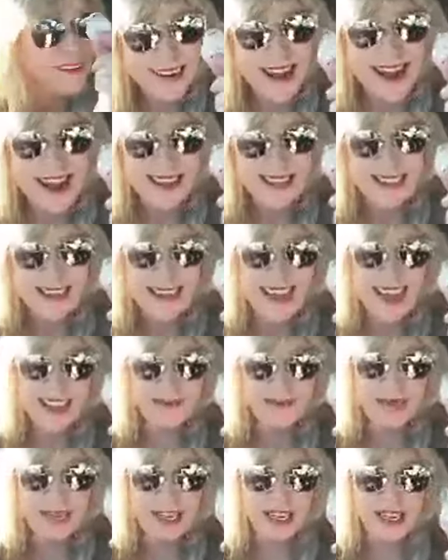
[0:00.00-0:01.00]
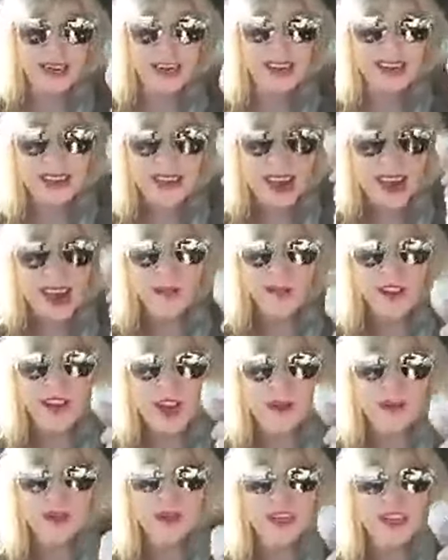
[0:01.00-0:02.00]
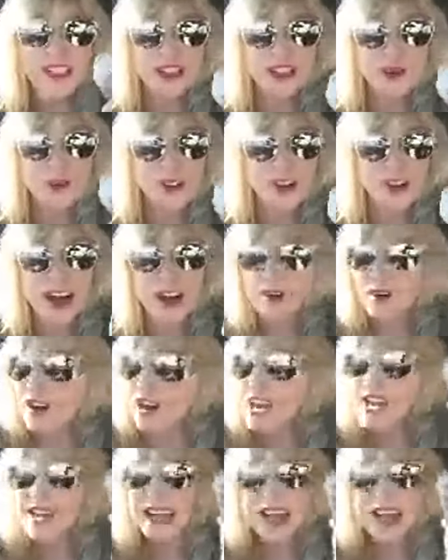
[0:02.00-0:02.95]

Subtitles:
contact me. I will help you get the word out.